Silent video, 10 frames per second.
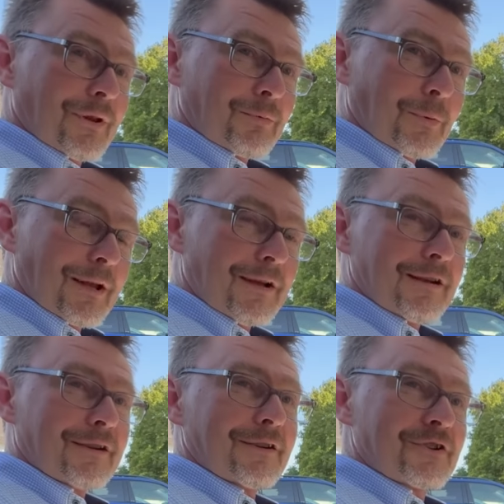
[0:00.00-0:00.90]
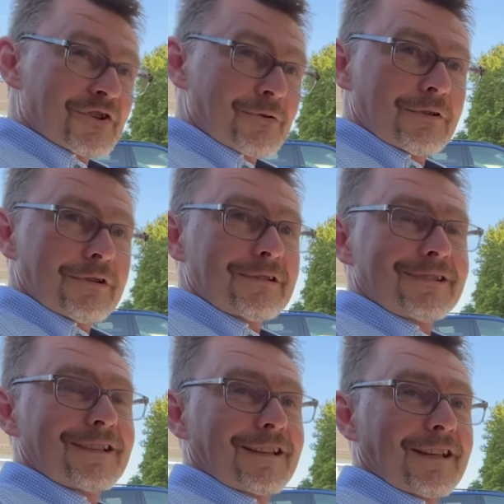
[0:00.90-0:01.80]
we are sure,
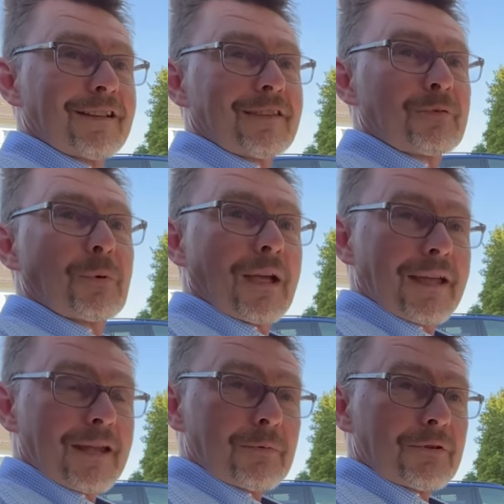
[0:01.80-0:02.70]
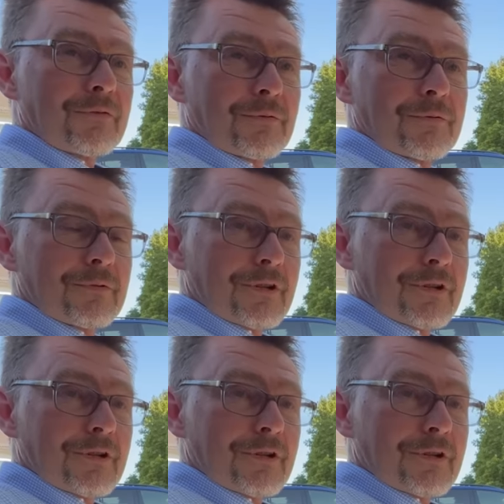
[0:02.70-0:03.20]
yeah, that we are able to